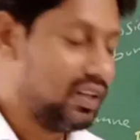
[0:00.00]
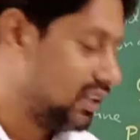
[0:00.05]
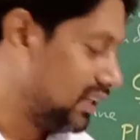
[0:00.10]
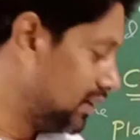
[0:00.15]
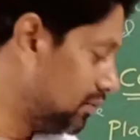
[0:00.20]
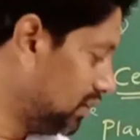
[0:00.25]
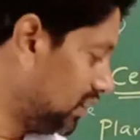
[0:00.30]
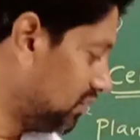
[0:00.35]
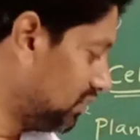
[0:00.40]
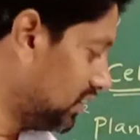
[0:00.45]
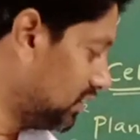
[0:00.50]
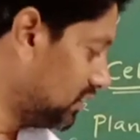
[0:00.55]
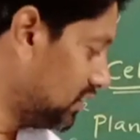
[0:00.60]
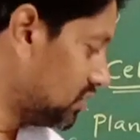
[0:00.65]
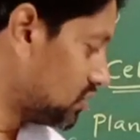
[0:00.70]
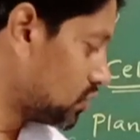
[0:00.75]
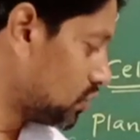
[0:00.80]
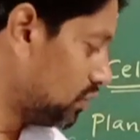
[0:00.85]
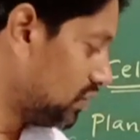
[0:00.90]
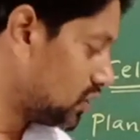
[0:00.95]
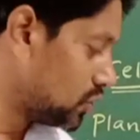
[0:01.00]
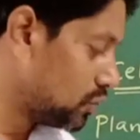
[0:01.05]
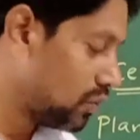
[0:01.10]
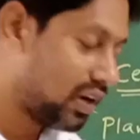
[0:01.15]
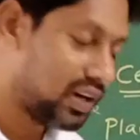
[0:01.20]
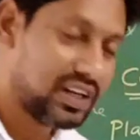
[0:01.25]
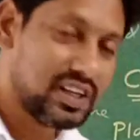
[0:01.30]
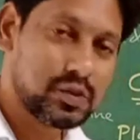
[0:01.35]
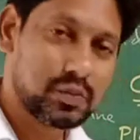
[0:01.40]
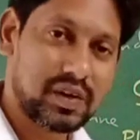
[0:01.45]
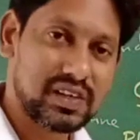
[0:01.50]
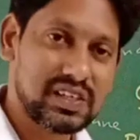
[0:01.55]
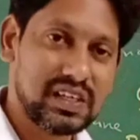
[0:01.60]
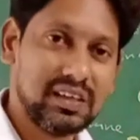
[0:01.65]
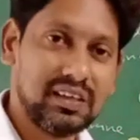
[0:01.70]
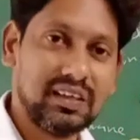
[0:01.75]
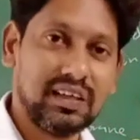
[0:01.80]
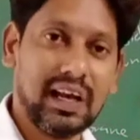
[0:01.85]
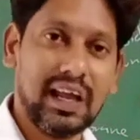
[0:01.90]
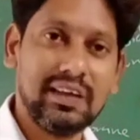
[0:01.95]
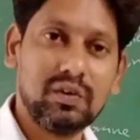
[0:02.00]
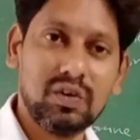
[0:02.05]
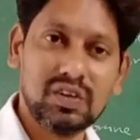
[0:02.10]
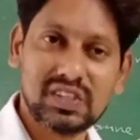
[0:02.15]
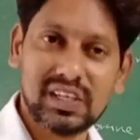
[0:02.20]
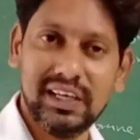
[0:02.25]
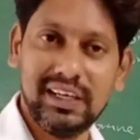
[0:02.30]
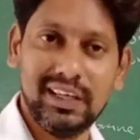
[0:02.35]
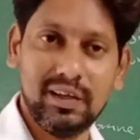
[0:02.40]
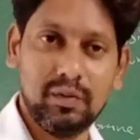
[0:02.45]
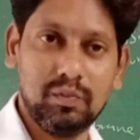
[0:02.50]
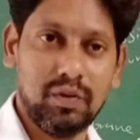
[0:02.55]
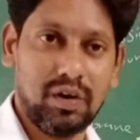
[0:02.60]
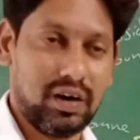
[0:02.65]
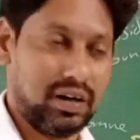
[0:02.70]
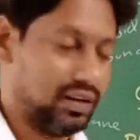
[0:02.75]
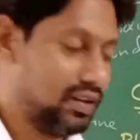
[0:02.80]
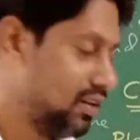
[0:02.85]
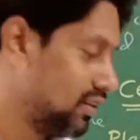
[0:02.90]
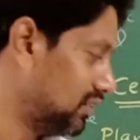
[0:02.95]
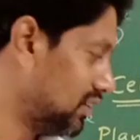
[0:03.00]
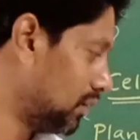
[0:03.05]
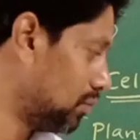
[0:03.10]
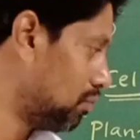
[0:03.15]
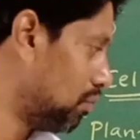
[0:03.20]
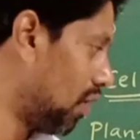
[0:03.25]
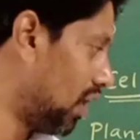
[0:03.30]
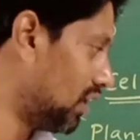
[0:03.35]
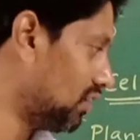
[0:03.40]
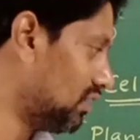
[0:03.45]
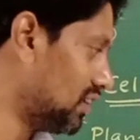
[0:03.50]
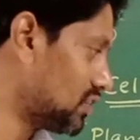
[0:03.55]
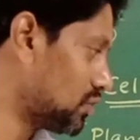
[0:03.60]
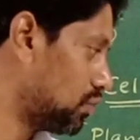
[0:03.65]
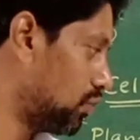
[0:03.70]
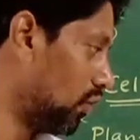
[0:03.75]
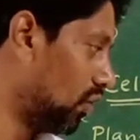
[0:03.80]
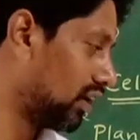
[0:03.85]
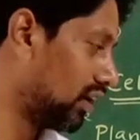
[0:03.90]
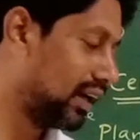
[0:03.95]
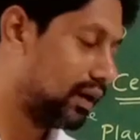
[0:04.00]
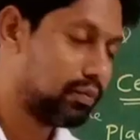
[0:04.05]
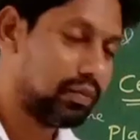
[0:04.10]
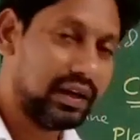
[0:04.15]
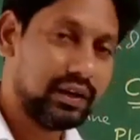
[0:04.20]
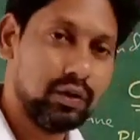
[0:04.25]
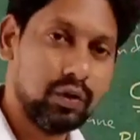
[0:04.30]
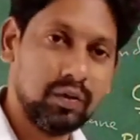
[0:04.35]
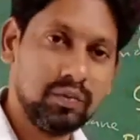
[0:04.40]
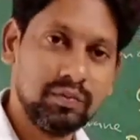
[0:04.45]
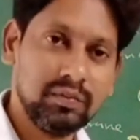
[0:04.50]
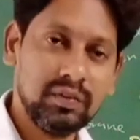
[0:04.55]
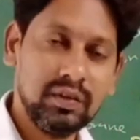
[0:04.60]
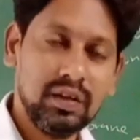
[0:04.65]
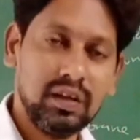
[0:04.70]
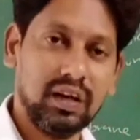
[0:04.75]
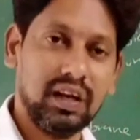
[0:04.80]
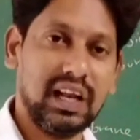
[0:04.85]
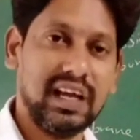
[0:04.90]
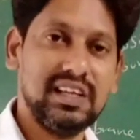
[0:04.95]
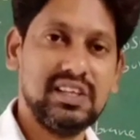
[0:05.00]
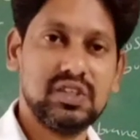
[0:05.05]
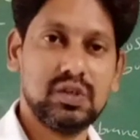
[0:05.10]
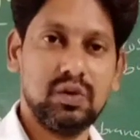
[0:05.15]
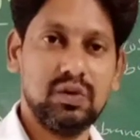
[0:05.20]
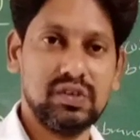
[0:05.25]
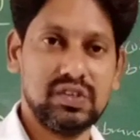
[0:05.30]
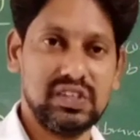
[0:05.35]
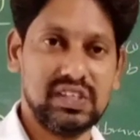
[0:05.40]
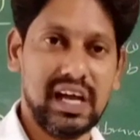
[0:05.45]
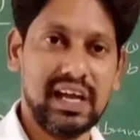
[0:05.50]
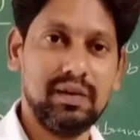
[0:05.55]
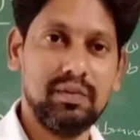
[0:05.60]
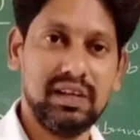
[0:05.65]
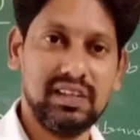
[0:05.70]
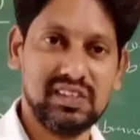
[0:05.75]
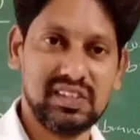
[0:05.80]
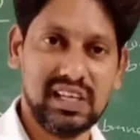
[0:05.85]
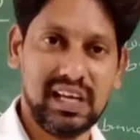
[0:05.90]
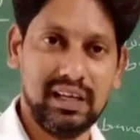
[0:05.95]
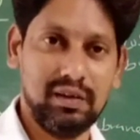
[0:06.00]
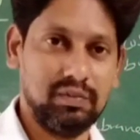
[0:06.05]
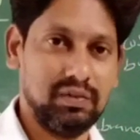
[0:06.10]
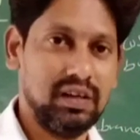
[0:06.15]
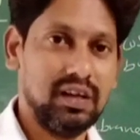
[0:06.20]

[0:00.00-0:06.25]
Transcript: In between these two, which bond is present? Glycosidic bond. That bond was broken by whom? Lysozyme enzyme.